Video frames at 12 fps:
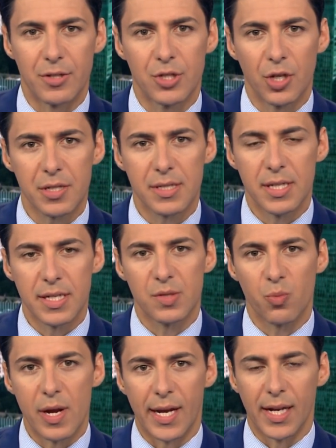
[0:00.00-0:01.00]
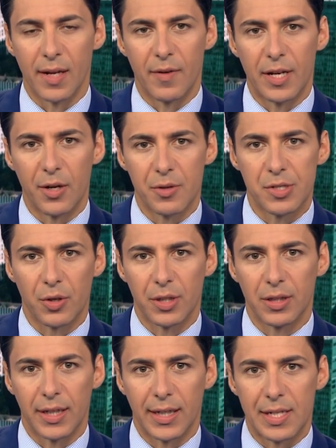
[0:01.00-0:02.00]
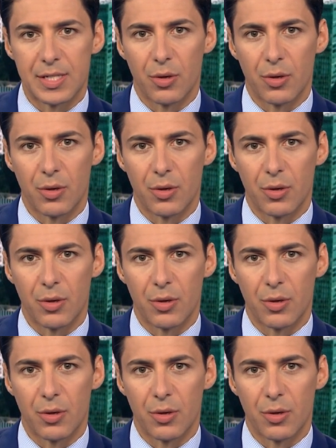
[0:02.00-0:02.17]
Just this weekend, a video circulating on